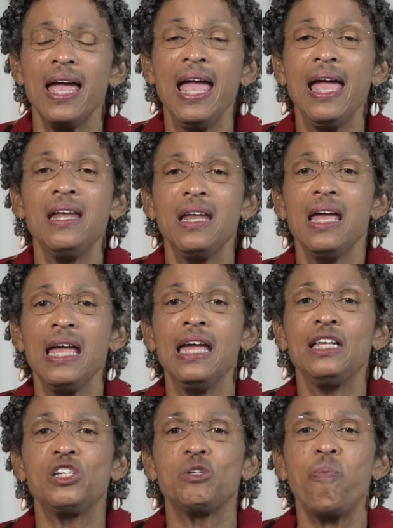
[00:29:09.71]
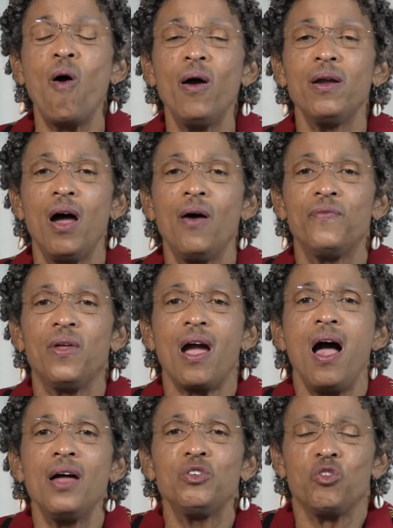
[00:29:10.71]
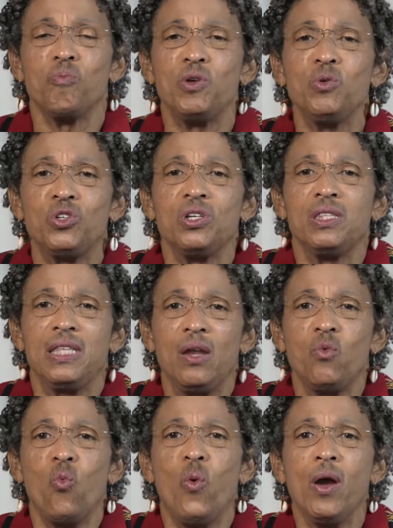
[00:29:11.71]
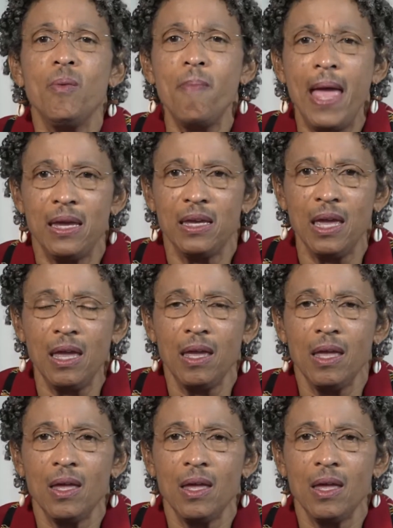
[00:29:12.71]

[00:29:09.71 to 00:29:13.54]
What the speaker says: And it's part of the contribution that we're making